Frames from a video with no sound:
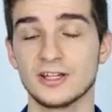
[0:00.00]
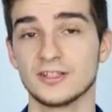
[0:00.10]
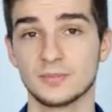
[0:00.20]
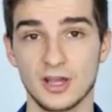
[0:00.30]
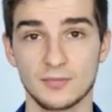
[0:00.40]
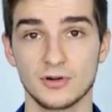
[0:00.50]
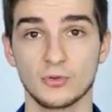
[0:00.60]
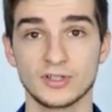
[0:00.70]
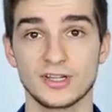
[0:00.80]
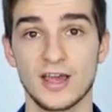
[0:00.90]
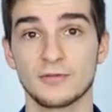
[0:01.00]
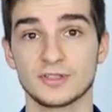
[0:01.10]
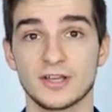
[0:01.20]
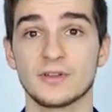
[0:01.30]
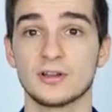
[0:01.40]
in September once the
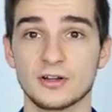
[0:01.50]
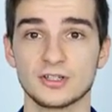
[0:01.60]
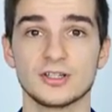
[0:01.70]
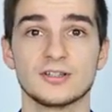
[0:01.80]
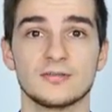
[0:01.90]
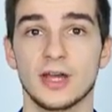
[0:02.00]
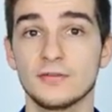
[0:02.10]
iPhone 7 launches.